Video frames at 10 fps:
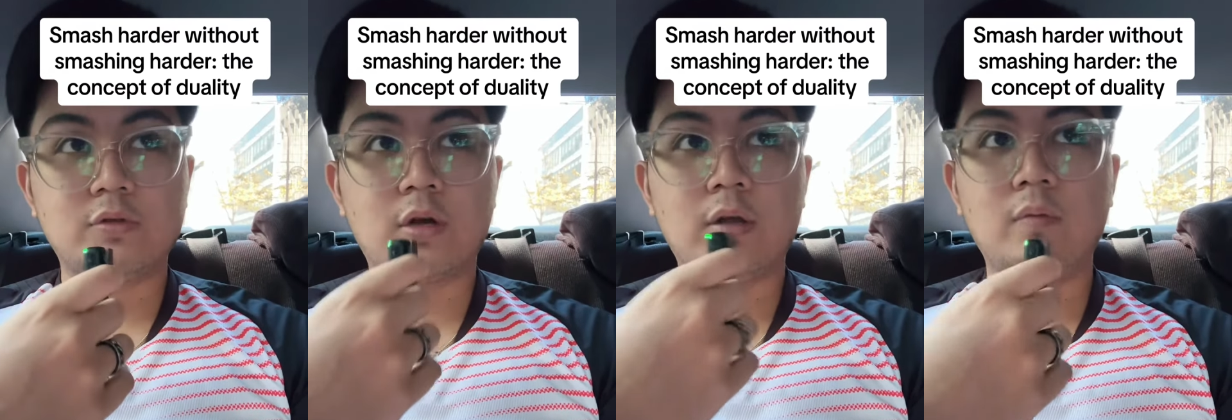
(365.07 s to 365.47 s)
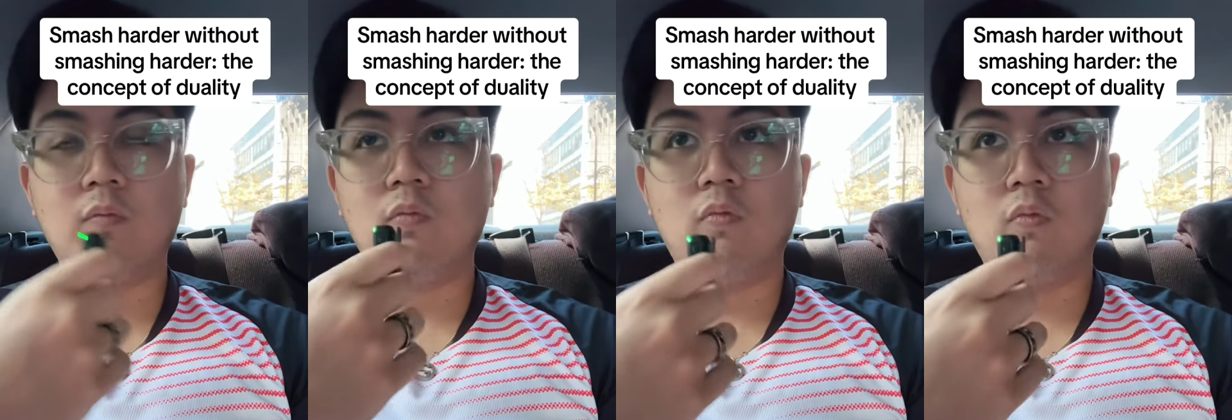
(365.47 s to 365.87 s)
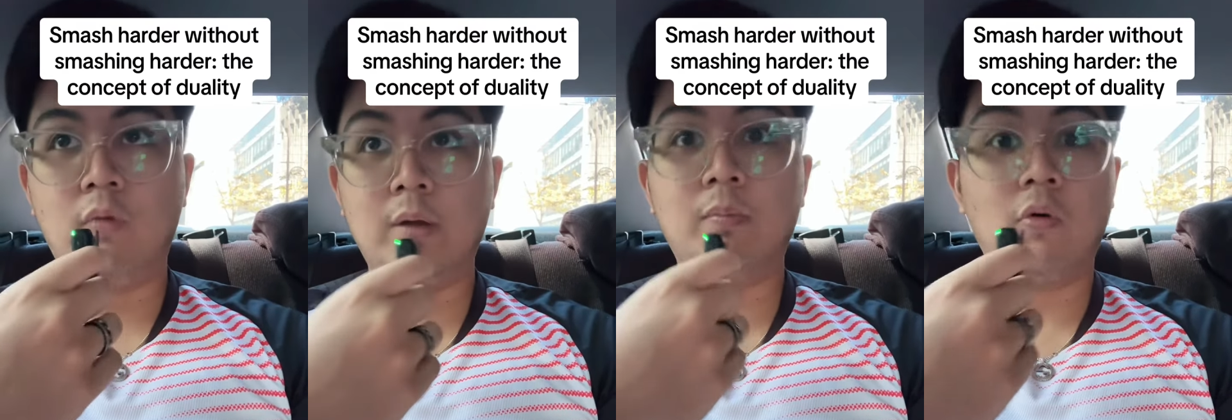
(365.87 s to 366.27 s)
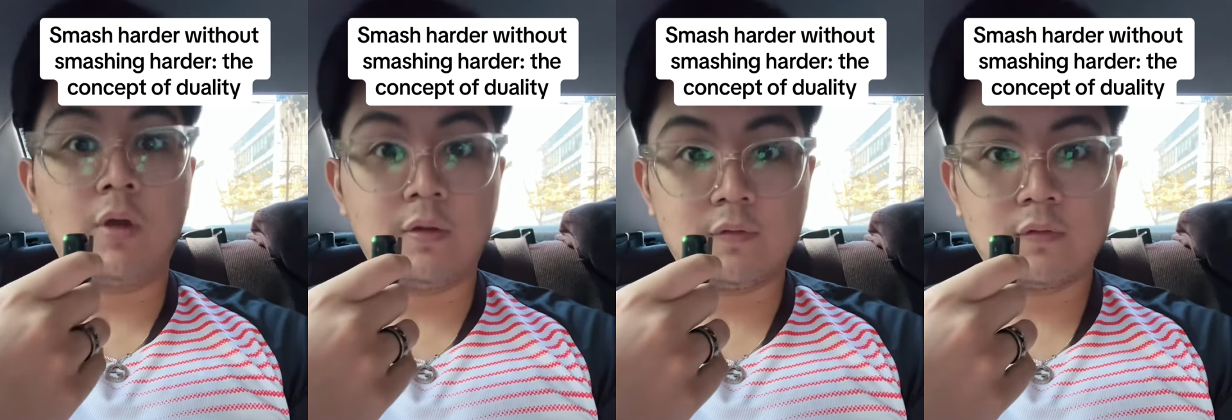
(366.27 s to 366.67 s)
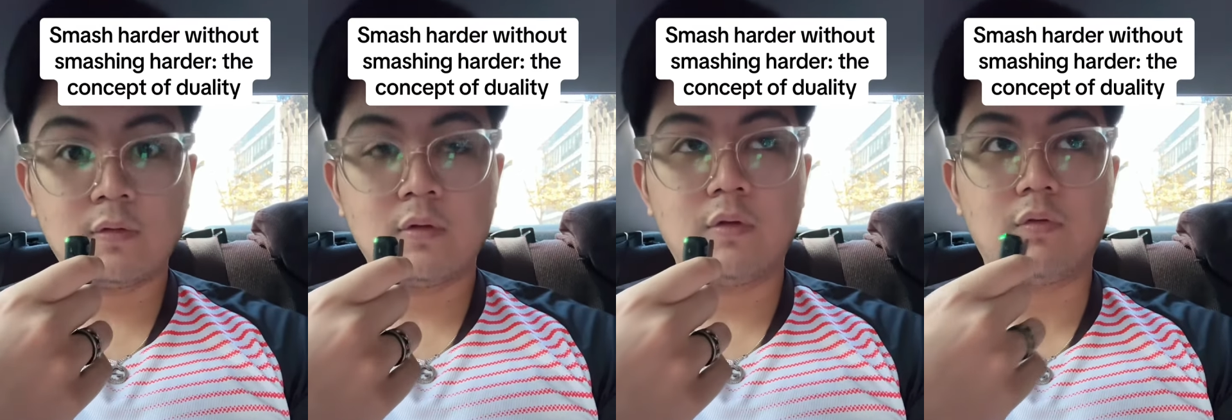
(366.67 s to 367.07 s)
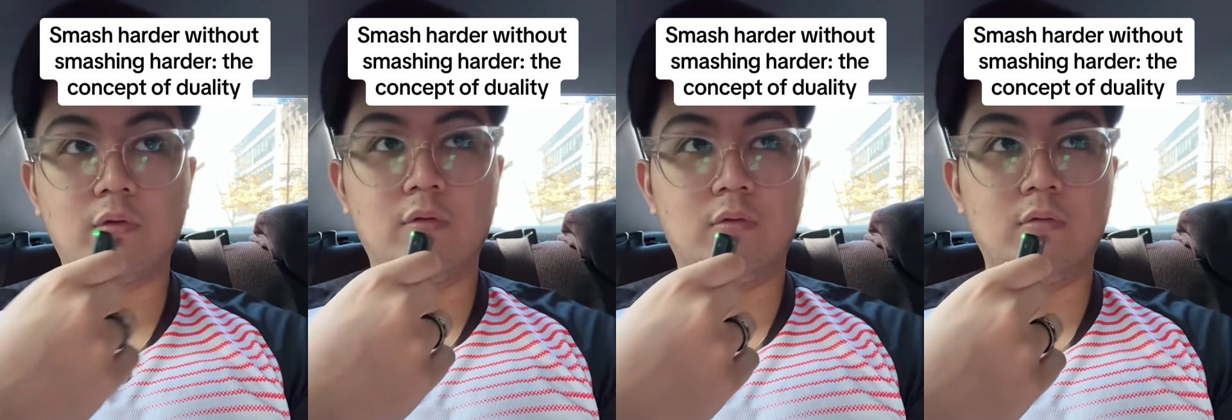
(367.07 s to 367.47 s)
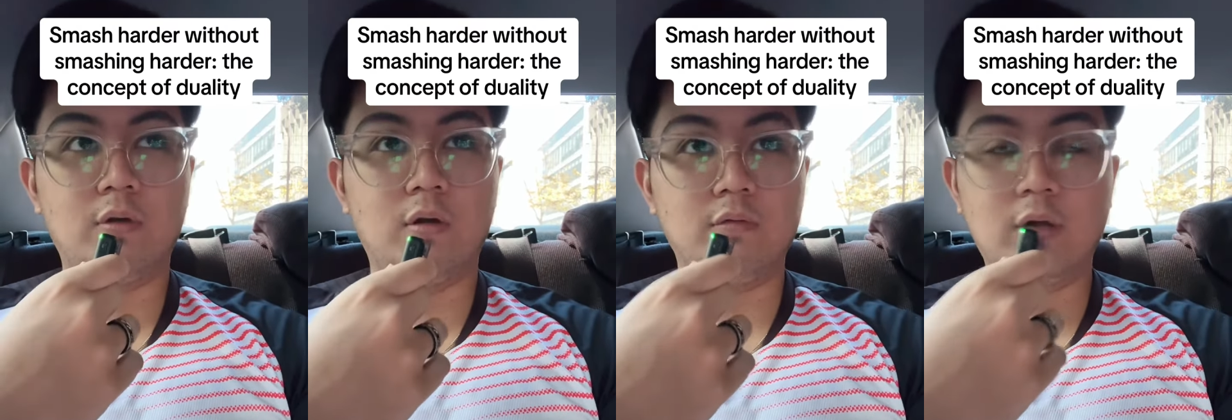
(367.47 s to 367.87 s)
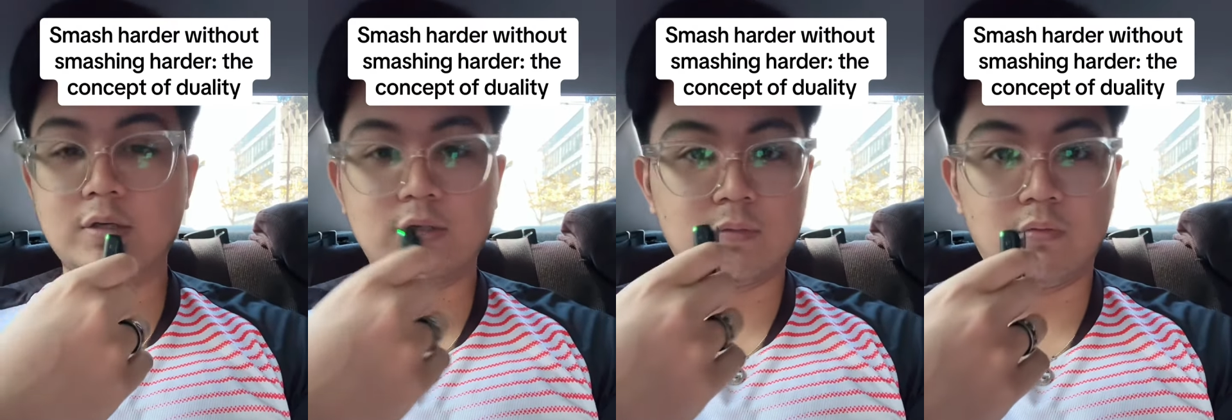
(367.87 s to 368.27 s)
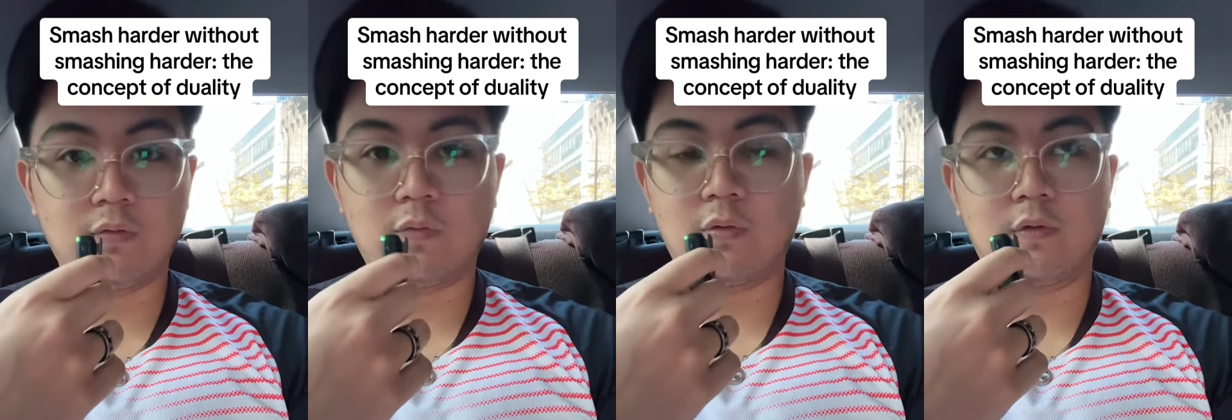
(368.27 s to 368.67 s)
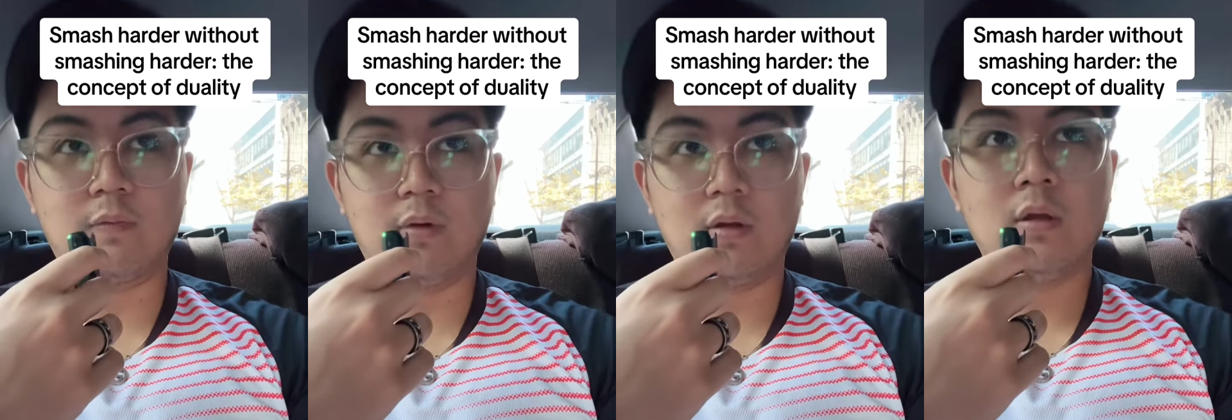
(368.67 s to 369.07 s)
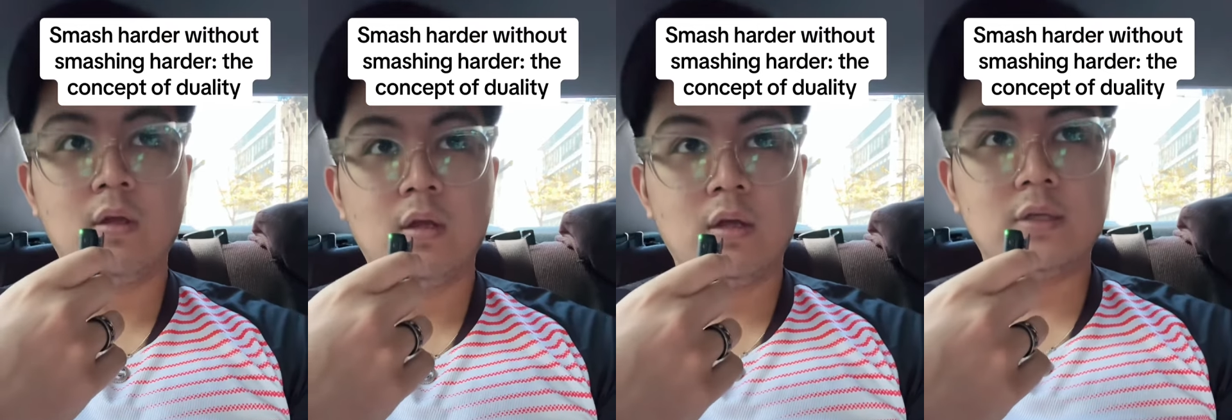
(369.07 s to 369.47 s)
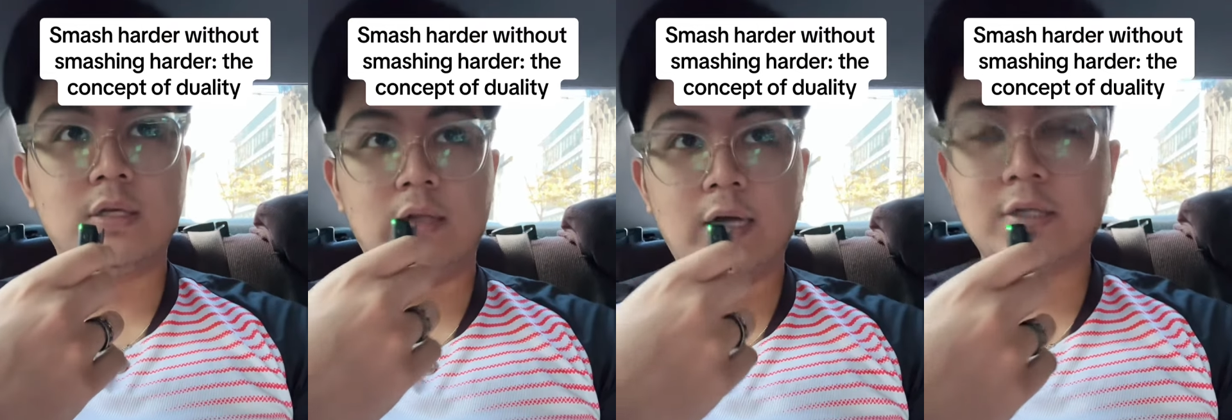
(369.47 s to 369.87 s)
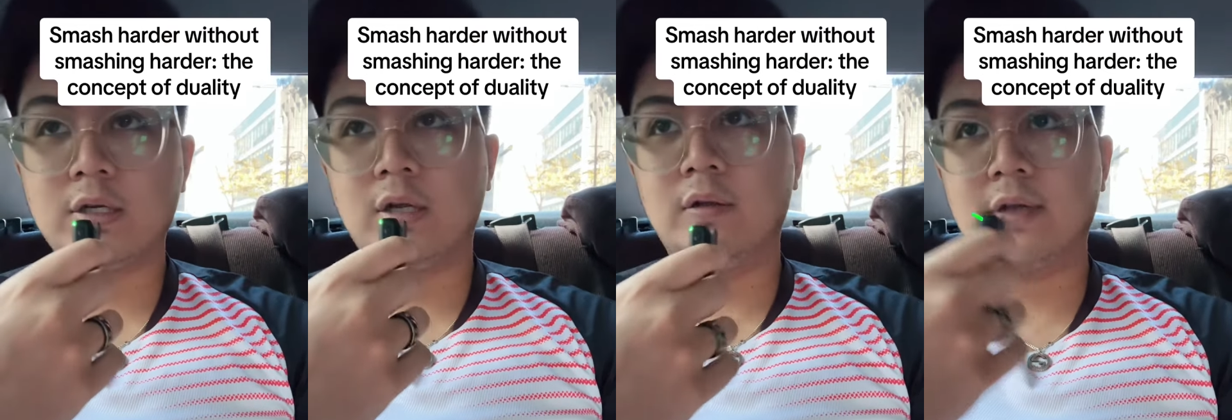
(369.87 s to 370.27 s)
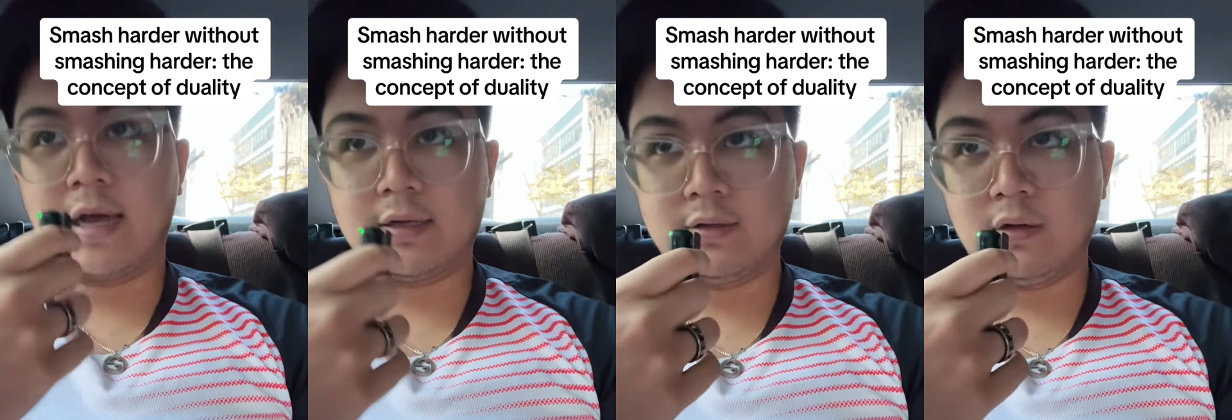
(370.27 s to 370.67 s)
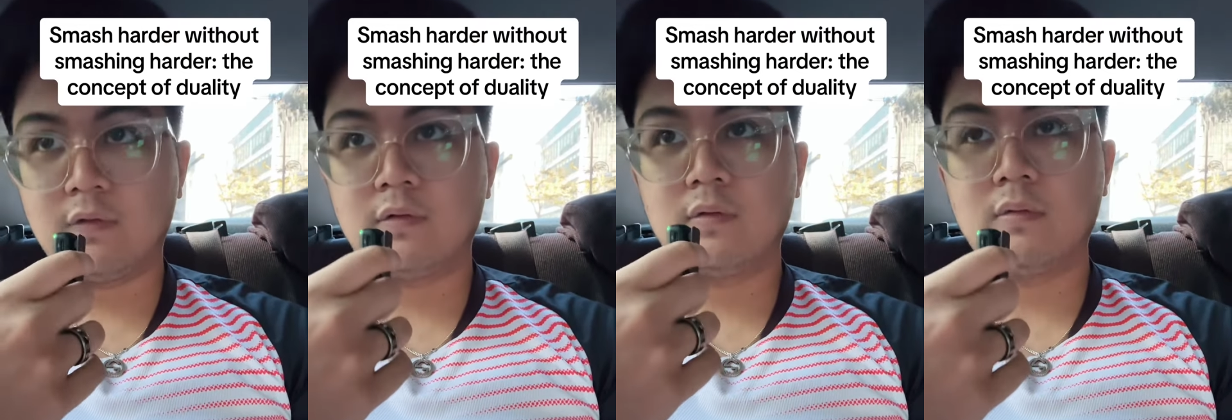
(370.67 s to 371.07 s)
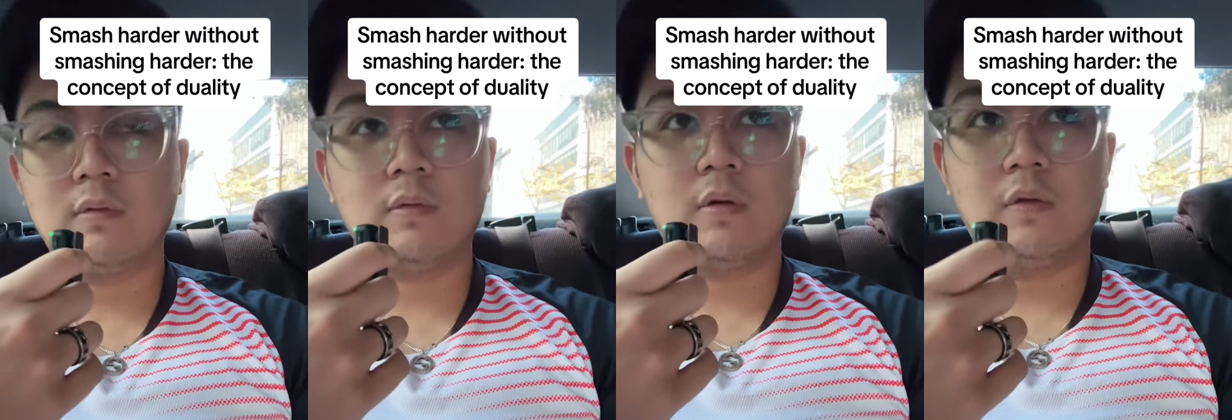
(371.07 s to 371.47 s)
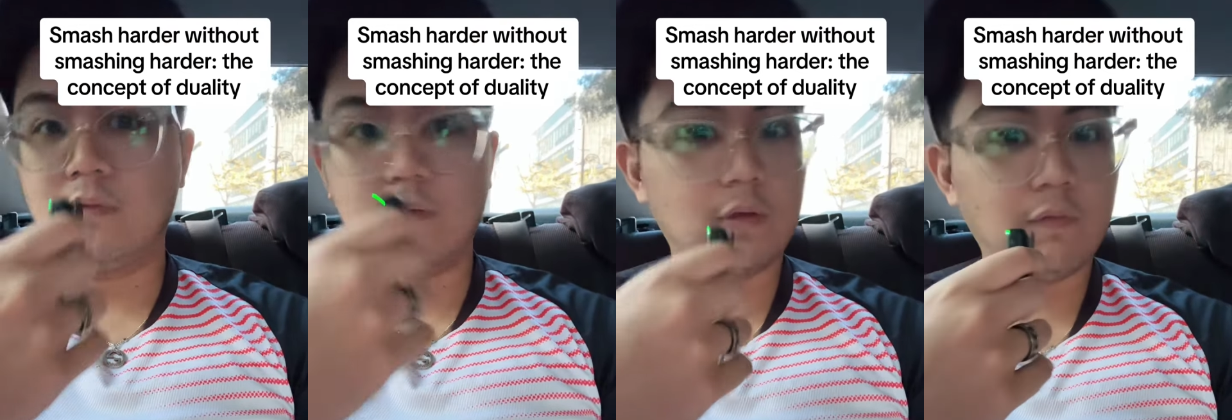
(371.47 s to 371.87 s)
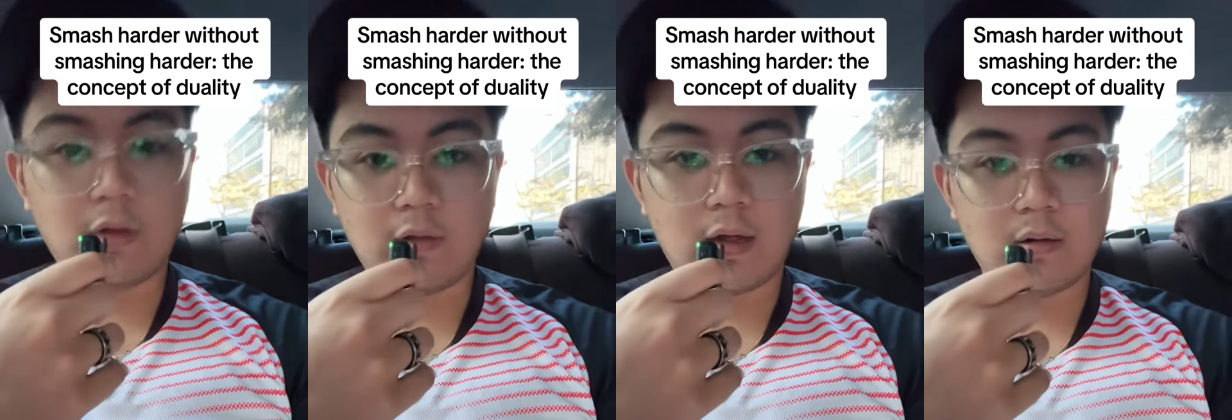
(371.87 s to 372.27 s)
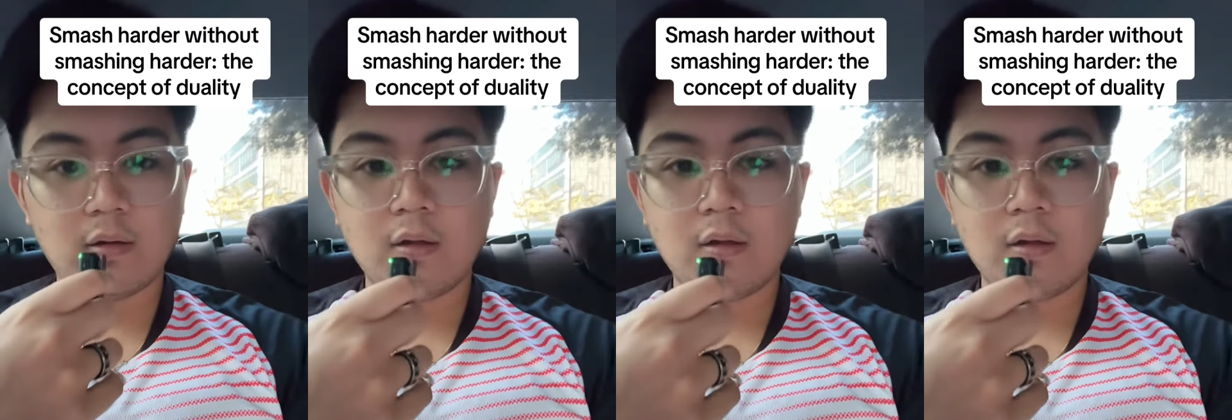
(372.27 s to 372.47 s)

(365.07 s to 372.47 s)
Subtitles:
Try and win points through not just brute force, but selection, tactics, stuff like that.